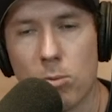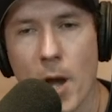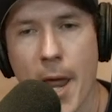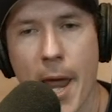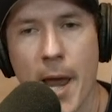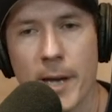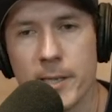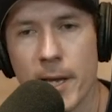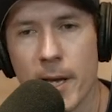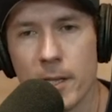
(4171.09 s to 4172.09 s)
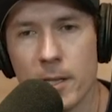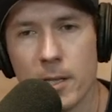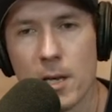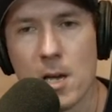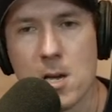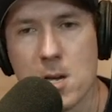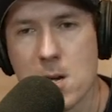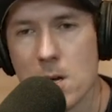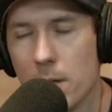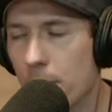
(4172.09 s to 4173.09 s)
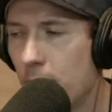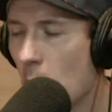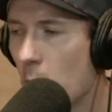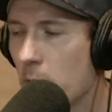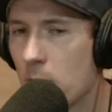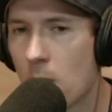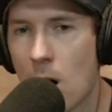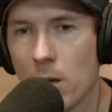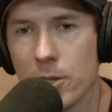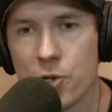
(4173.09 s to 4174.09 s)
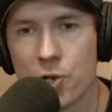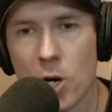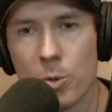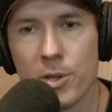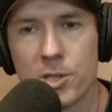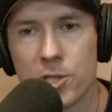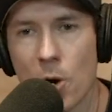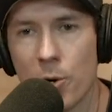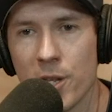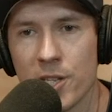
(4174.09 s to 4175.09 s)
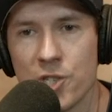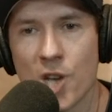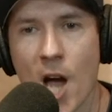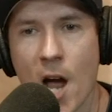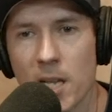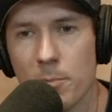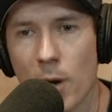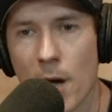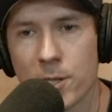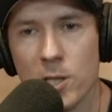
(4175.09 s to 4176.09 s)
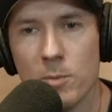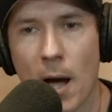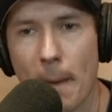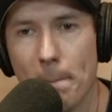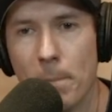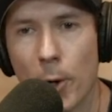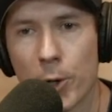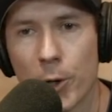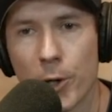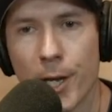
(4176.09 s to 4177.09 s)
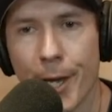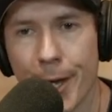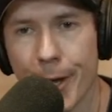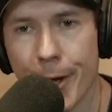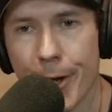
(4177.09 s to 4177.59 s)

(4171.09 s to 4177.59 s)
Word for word: branding it's not happening. The Phoney Call-y show with Tony and Johnny, brought to you by Burger King.